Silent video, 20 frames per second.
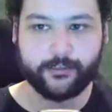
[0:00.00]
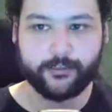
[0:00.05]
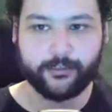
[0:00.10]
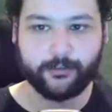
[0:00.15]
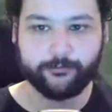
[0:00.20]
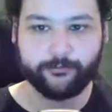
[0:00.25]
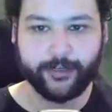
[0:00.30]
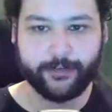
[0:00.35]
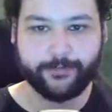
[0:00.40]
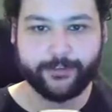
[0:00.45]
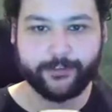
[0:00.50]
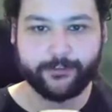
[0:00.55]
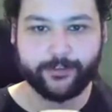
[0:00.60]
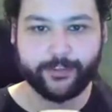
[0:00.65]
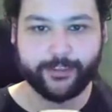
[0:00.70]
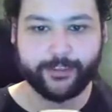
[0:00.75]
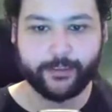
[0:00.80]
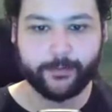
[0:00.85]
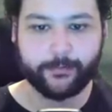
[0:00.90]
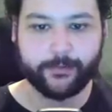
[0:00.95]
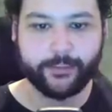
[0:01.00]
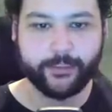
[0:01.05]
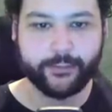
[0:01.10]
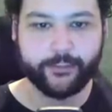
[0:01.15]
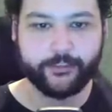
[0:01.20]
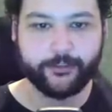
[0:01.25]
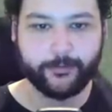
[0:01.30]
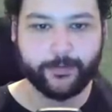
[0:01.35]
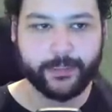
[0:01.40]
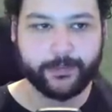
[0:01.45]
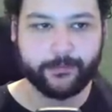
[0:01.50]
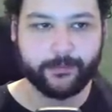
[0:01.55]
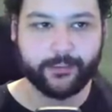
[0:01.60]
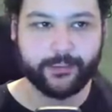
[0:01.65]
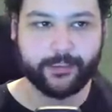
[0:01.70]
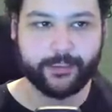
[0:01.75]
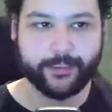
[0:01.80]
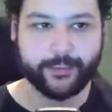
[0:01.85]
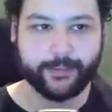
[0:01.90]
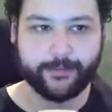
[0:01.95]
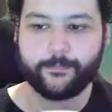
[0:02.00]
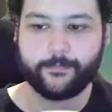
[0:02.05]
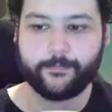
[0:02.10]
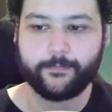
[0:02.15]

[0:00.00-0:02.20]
so right when you cross the bridge, you'll be able to see it.